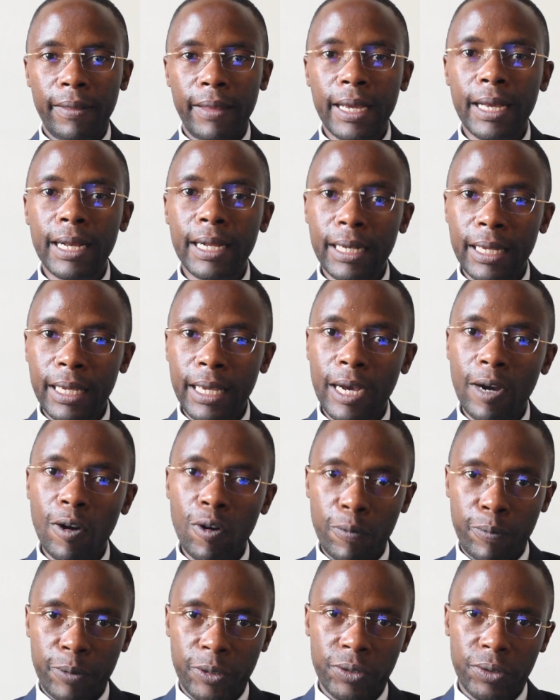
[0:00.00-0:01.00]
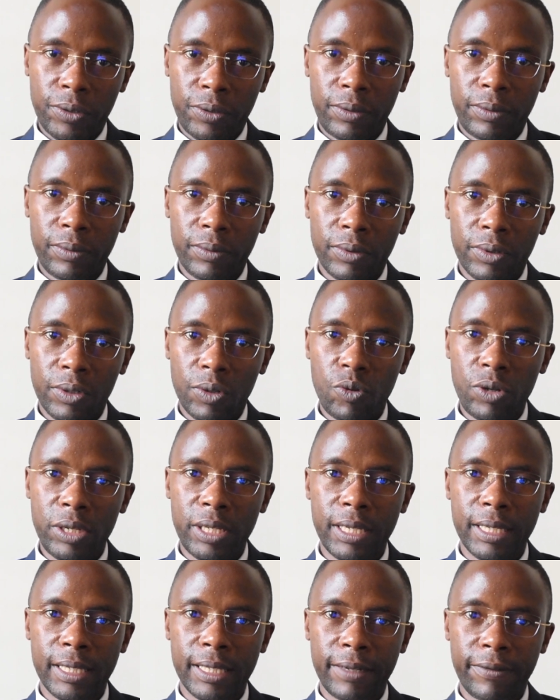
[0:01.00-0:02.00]
The clear option,
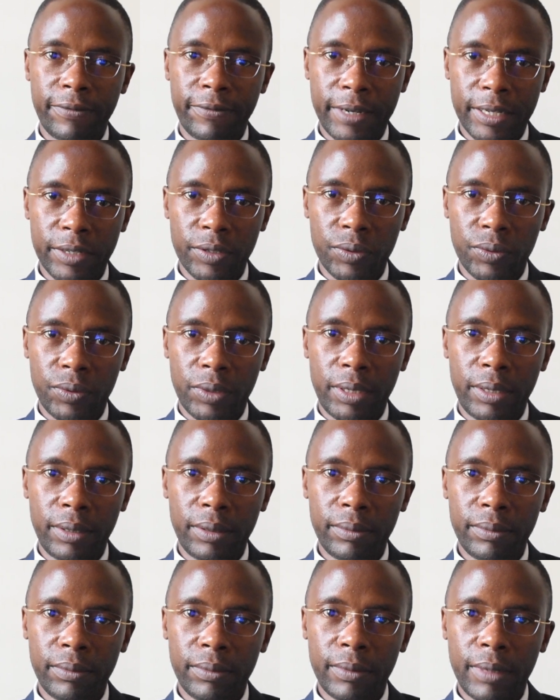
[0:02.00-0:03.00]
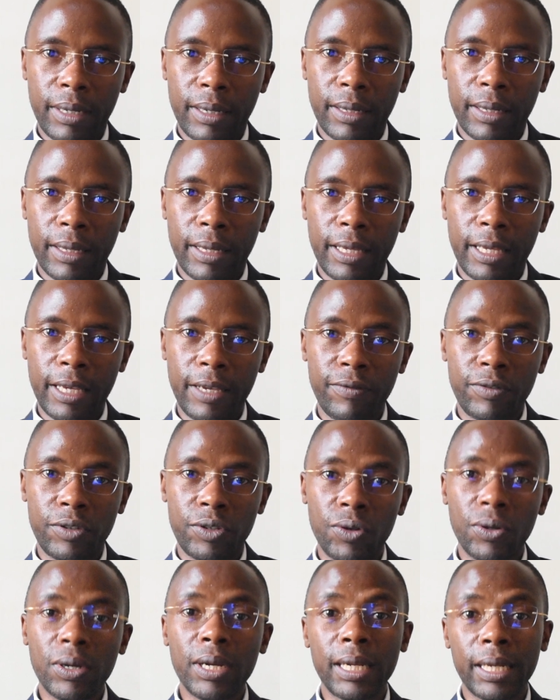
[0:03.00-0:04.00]
which is the first one,
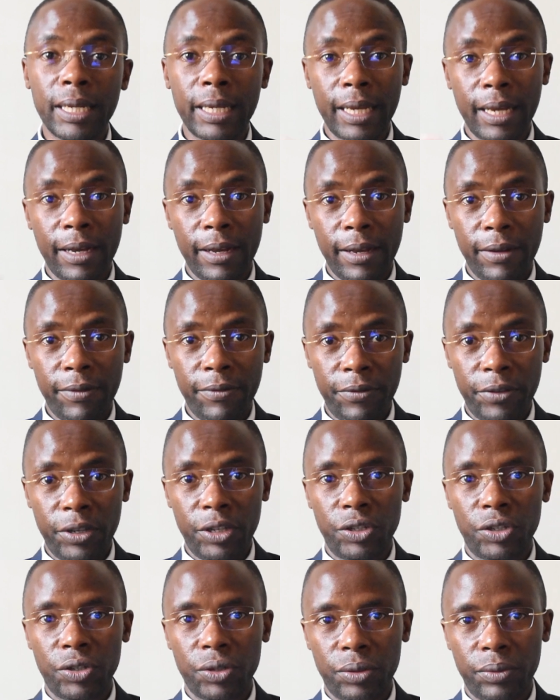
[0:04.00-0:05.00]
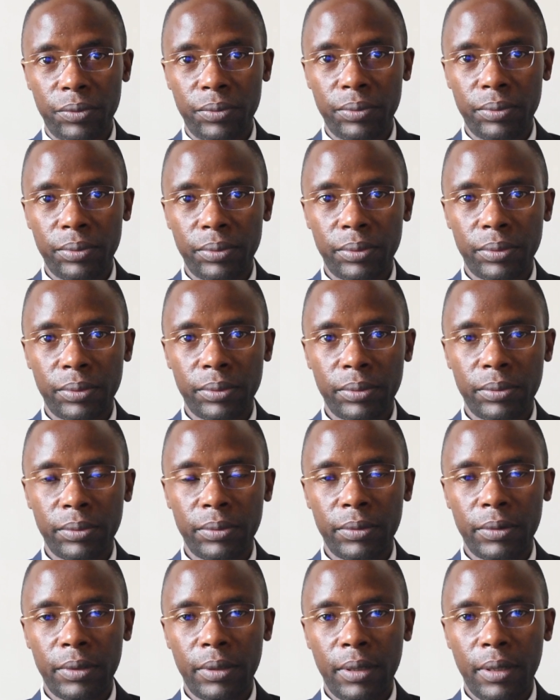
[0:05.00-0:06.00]
gives you clear vision.
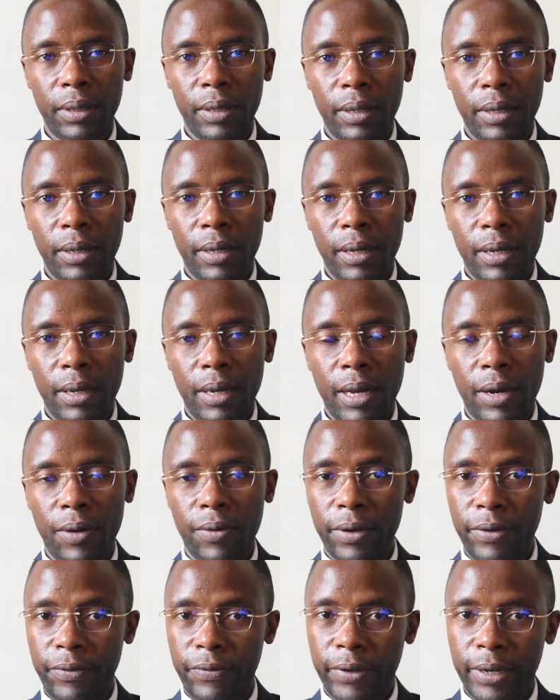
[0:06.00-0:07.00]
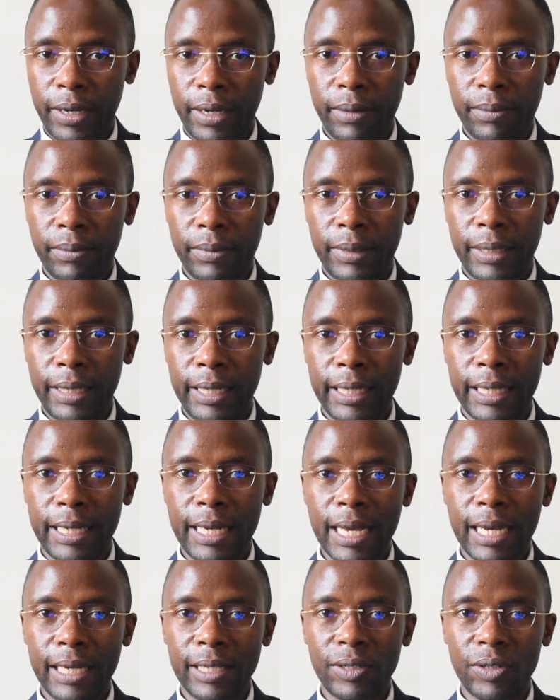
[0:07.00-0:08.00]
However,
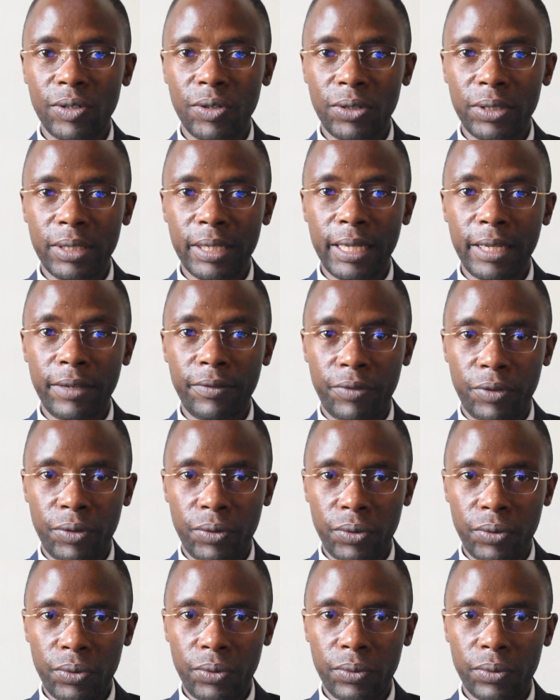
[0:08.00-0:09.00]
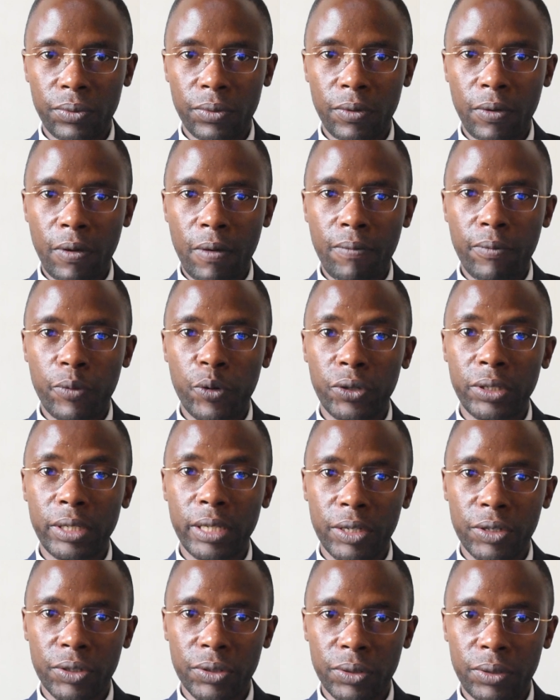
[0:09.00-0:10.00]
it does not give you
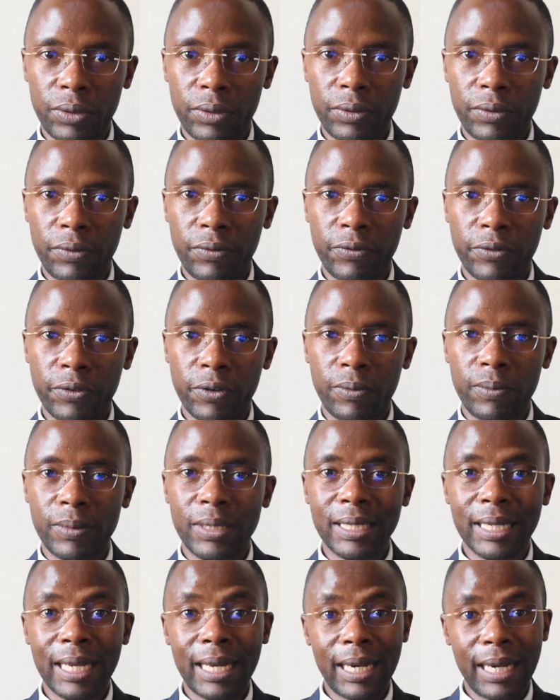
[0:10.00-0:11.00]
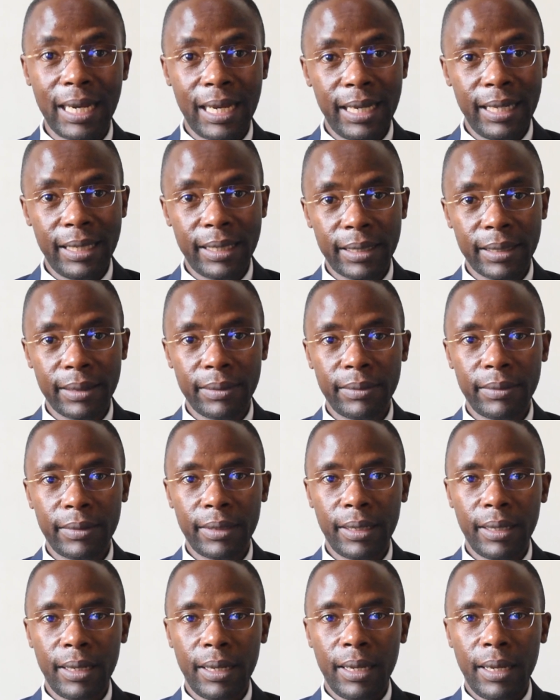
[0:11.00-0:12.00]
protection from sunlight
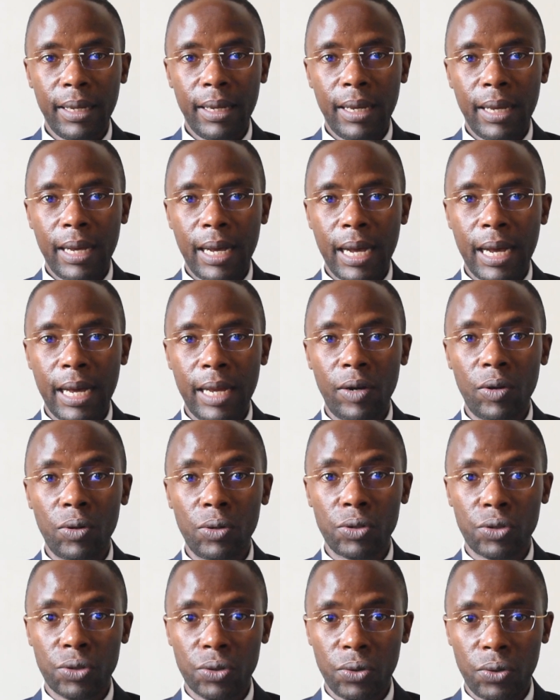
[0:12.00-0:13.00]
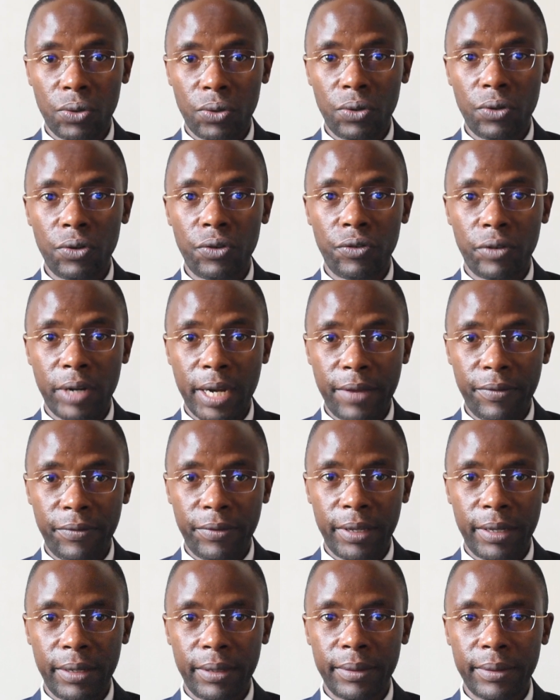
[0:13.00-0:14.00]
and also
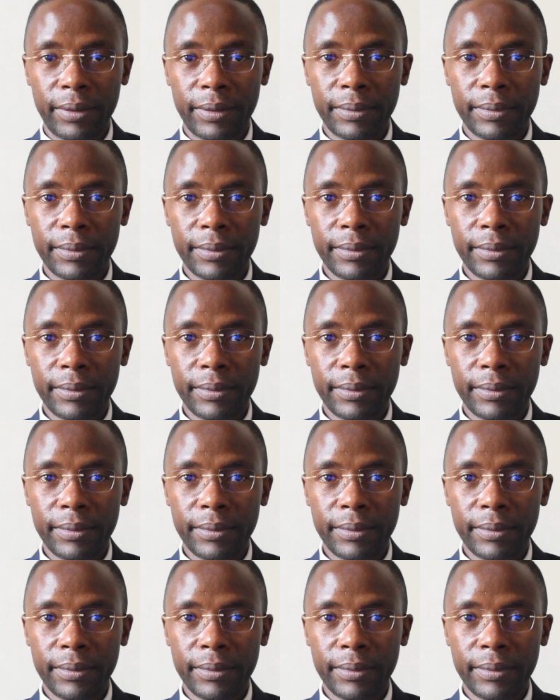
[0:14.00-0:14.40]
driving.